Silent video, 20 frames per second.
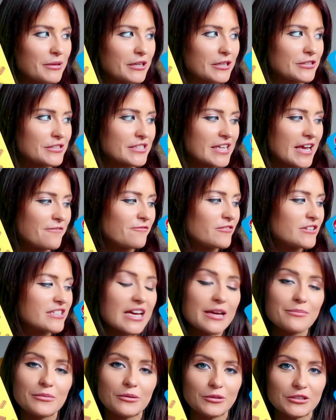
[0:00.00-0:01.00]
because every
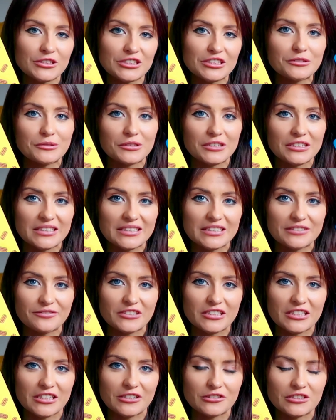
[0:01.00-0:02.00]
time he watches one of these
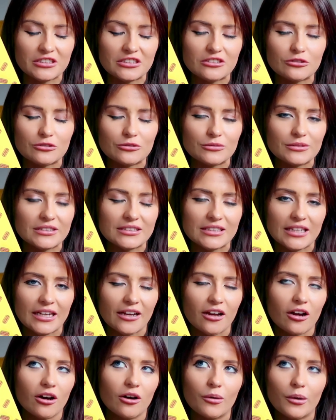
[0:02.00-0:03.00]
videos, he's always
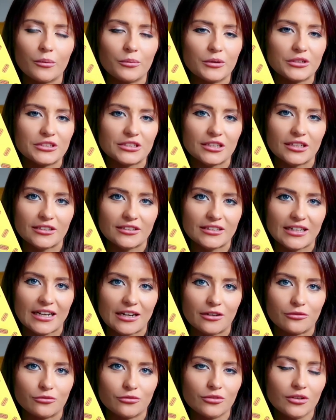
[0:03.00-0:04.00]
like, oh, I wish I could
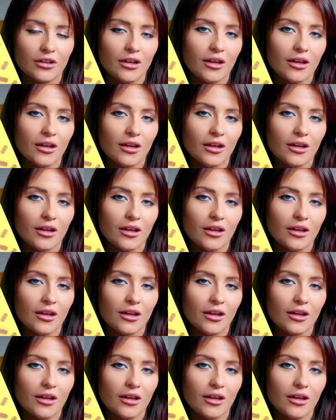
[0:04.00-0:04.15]
have